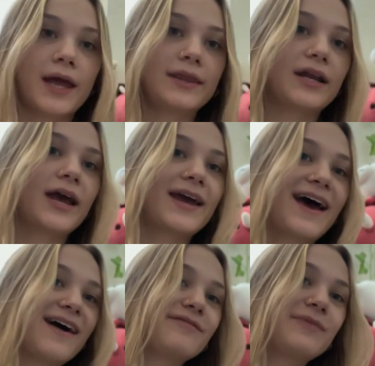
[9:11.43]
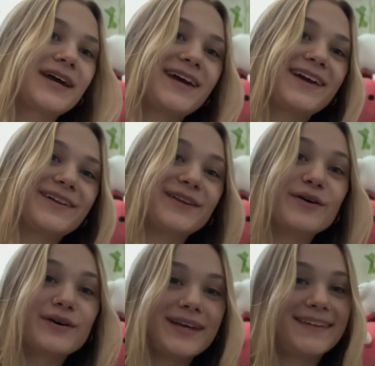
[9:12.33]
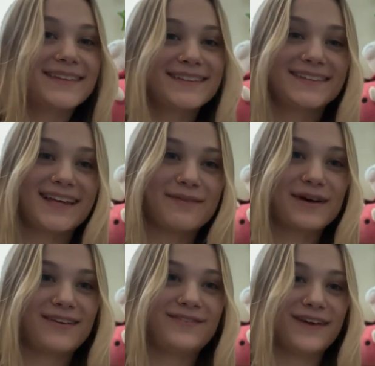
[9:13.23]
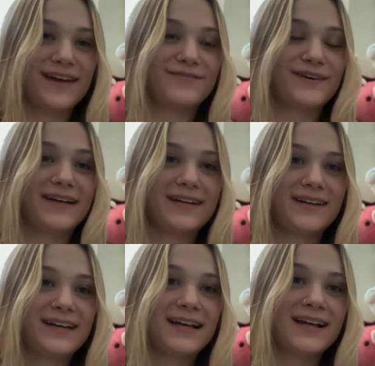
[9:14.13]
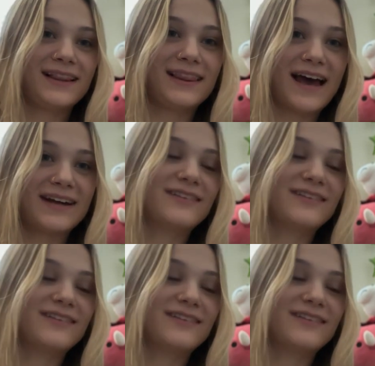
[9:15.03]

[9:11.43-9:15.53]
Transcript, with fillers: And then I have my Loki. This is like my favorite line